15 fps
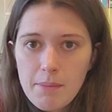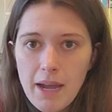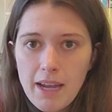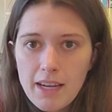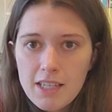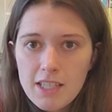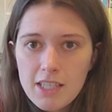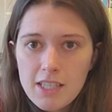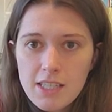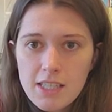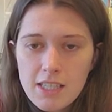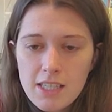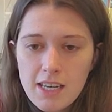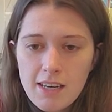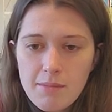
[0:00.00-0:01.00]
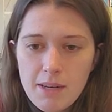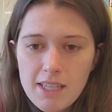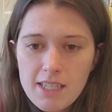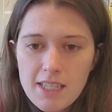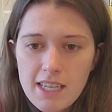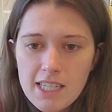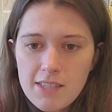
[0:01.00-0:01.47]
packages in my
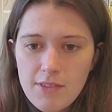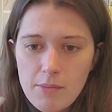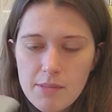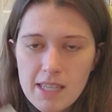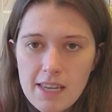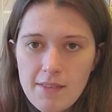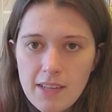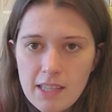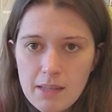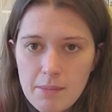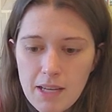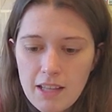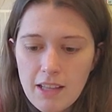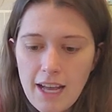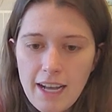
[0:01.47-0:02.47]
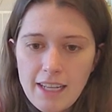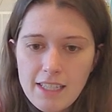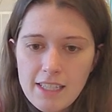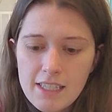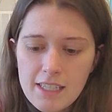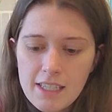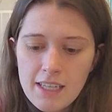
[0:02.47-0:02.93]
seeds if I'm saving them in
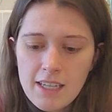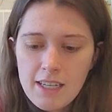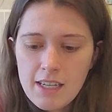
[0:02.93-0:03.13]
glass